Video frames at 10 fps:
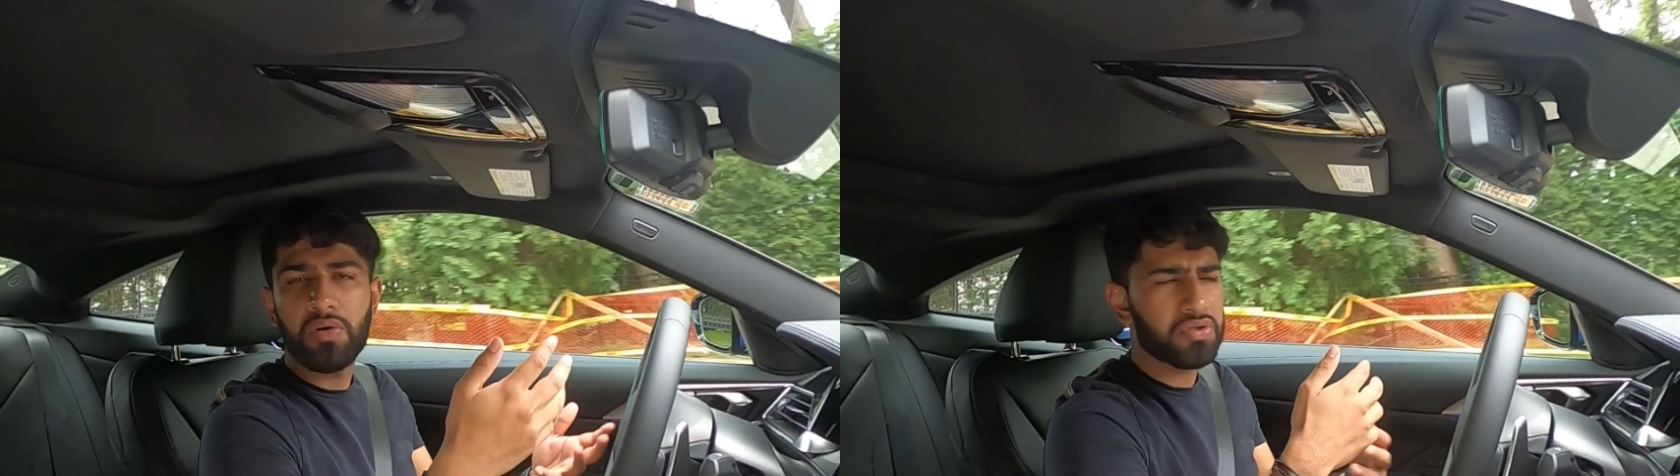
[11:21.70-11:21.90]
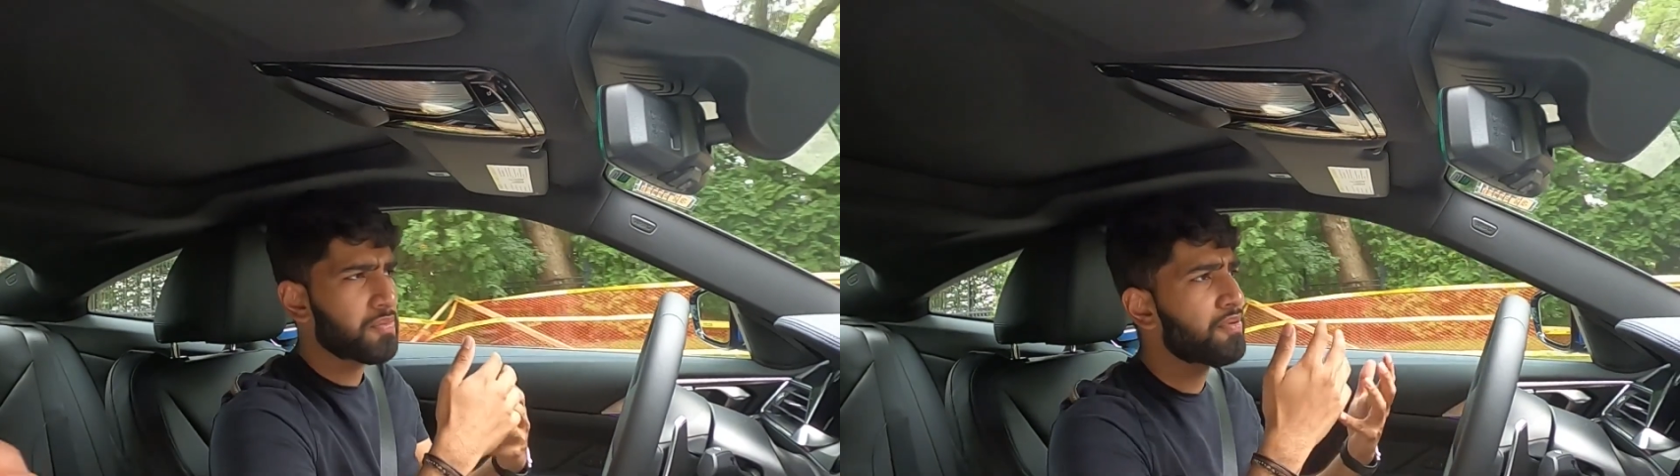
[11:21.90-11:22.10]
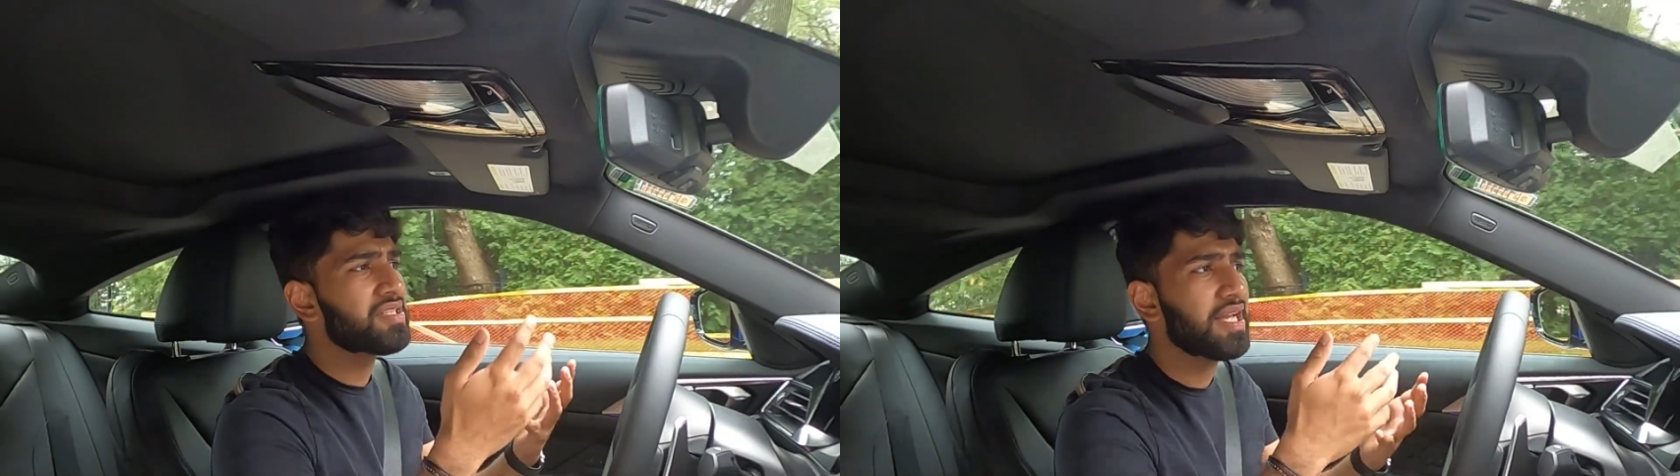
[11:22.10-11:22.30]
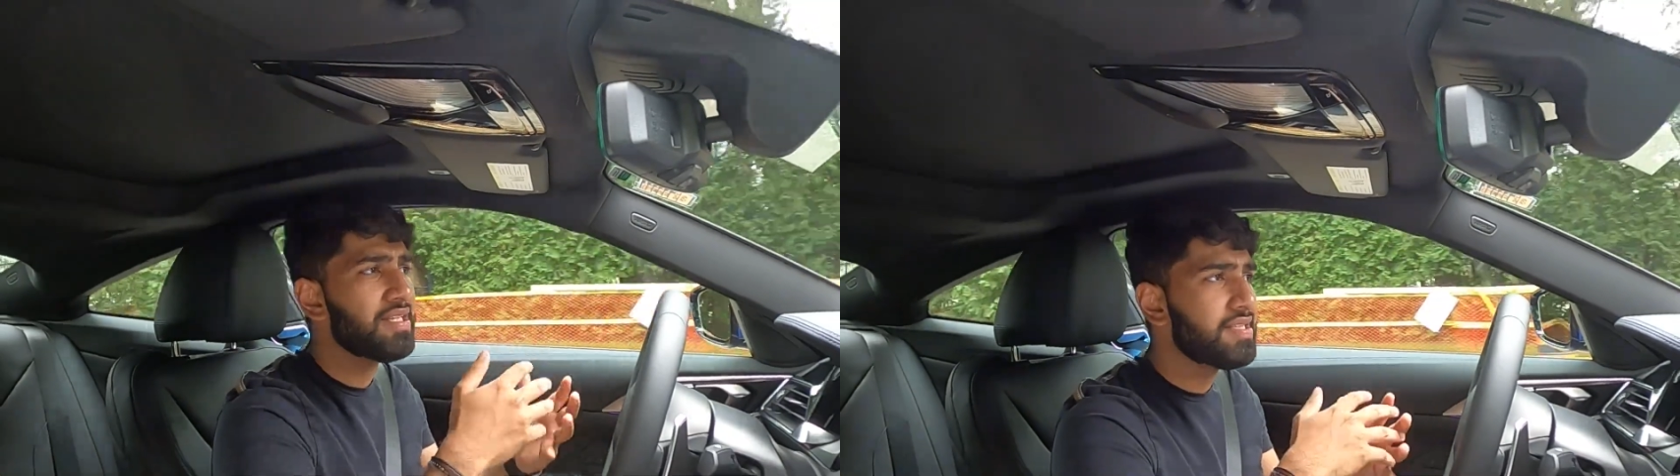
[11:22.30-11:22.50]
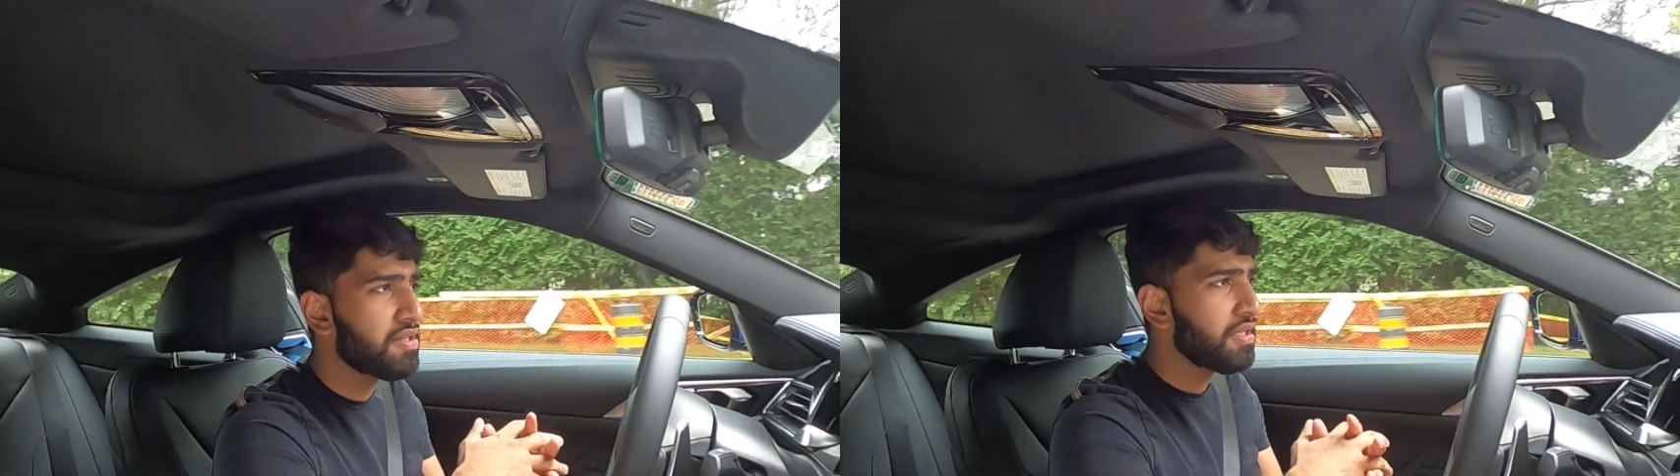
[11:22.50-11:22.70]
focused or
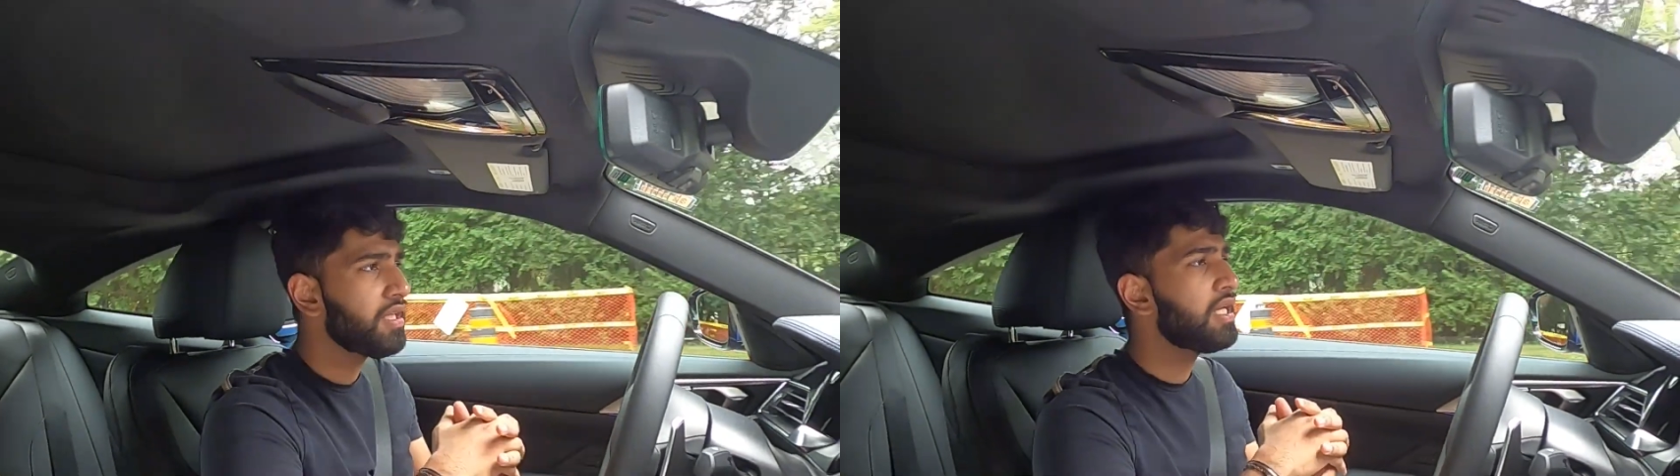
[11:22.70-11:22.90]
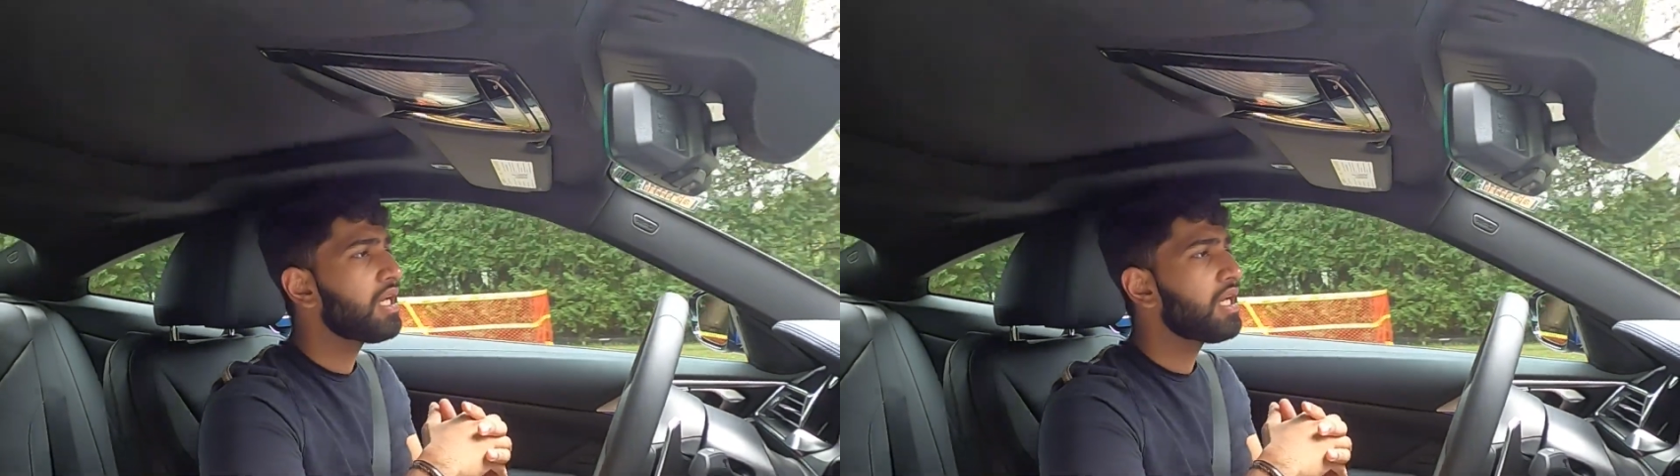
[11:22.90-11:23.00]
precise steering,